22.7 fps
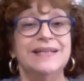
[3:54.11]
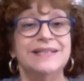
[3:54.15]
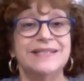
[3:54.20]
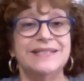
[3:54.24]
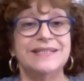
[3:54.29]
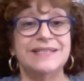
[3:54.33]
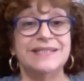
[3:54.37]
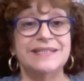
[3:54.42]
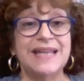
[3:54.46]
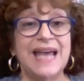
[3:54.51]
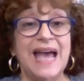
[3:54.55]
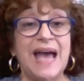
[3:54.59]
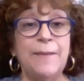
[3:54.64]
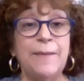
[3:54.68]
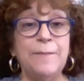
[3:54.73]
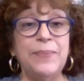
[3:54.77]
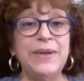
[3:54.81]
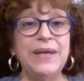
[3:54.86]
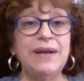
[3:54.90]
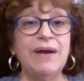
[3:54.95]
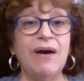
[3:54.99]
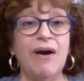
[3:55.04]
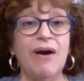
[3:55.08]
Stamp
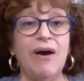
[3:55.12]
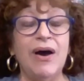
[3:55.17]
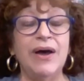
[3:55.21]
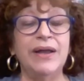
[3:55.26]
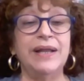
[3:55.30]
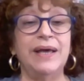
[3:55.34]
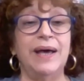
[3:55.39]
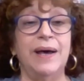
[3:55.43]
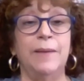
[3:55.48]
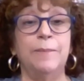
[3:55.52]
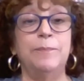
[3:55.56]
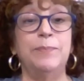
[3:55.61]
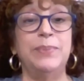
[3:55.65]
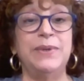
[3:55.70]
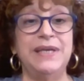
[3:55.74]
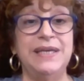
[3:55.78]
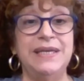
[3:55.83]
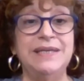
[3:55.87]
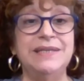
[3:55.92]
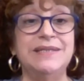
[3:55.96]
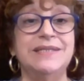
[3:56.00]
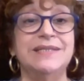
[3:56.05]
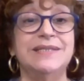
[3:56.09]
it on a
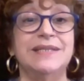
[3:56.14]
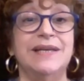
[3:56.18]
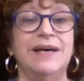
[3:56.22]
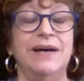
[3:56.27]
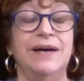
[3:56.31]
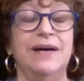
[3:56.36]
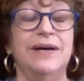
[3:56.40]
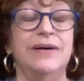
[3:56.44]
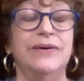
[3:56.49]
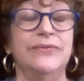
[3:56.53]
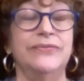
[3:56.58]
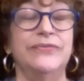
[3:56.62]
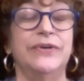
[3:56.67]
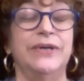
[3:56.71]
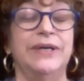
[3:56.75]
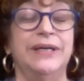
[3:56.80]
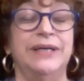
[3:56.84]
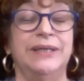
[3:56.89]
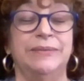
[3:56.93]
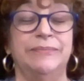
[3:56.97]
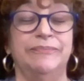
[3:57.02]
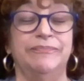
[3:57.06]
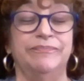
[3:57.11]
piece of
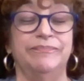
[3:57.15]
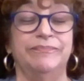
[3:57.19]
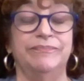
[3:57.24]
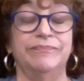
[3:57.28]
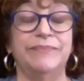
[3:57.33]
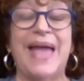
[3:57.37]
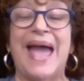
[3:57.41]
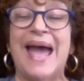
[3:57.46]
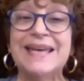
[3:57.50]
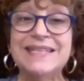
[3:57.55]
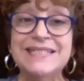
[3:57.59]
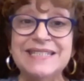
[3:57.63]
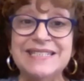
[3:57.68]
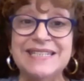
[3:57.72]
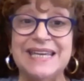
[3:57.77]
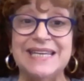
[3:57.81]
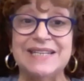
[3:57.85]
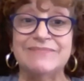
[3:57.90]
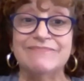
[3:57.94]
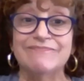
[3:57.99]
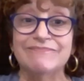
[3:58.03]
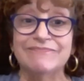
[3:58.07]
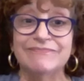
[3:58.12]

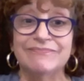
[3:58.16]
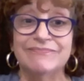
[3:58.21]
acetate.